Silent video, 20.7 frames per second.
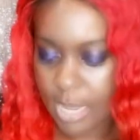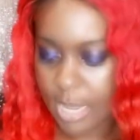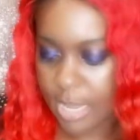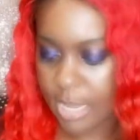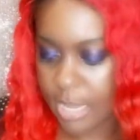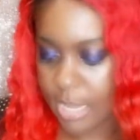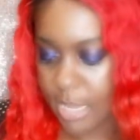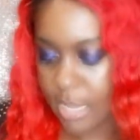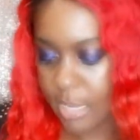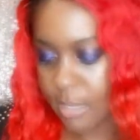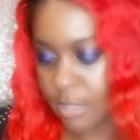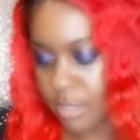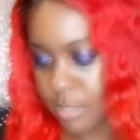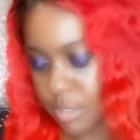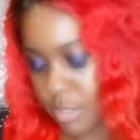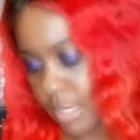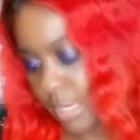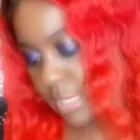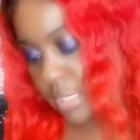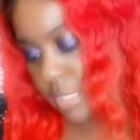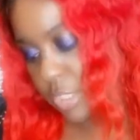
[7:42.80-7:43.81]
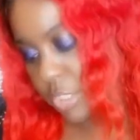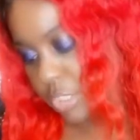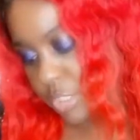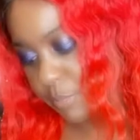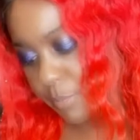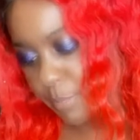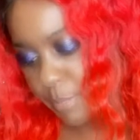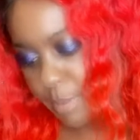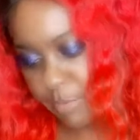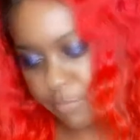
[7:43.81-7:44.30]
and it's like I said
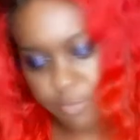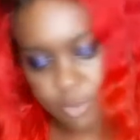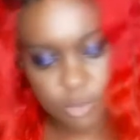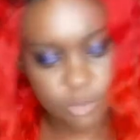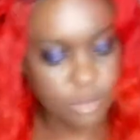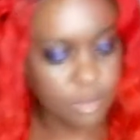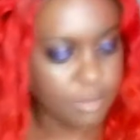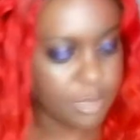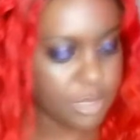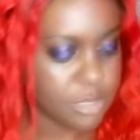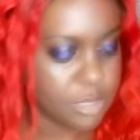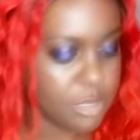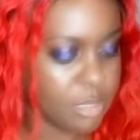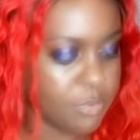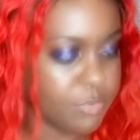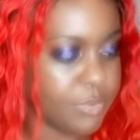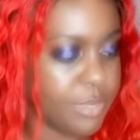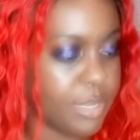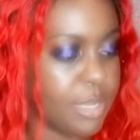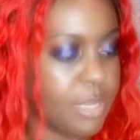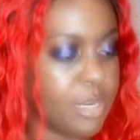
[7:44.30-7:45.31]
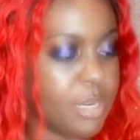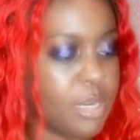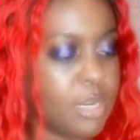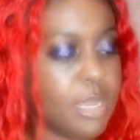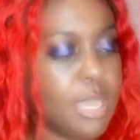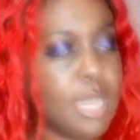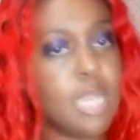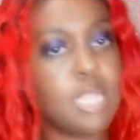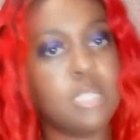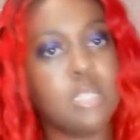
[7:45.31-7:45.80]
just put my phone and my stuff in and it
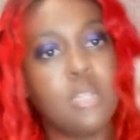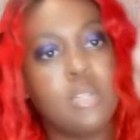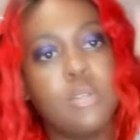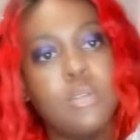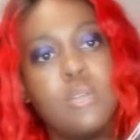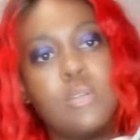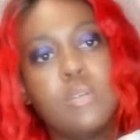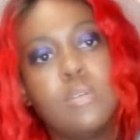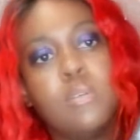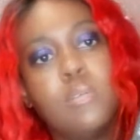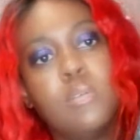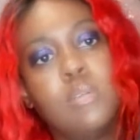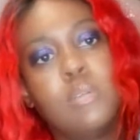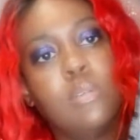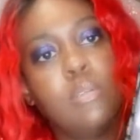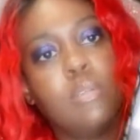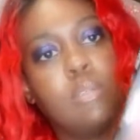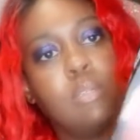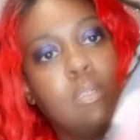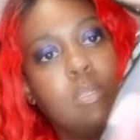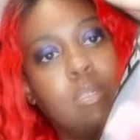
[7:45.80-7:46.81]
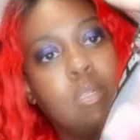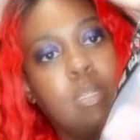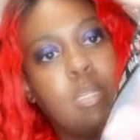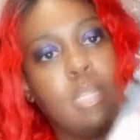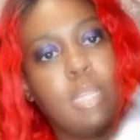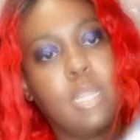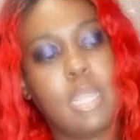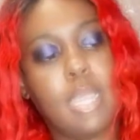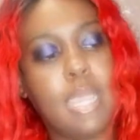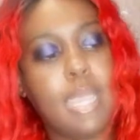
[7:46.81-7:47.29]
has a little
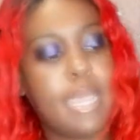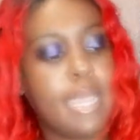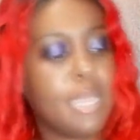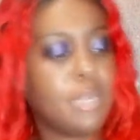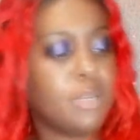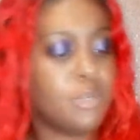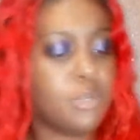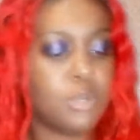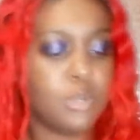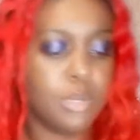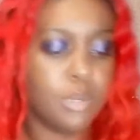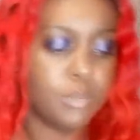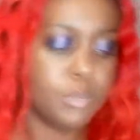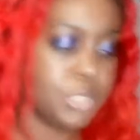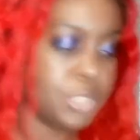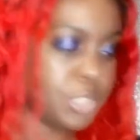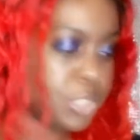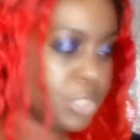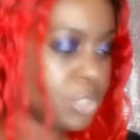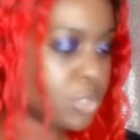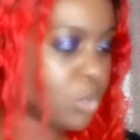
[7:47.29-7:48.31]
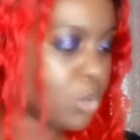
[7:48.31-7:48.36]
handle on it which is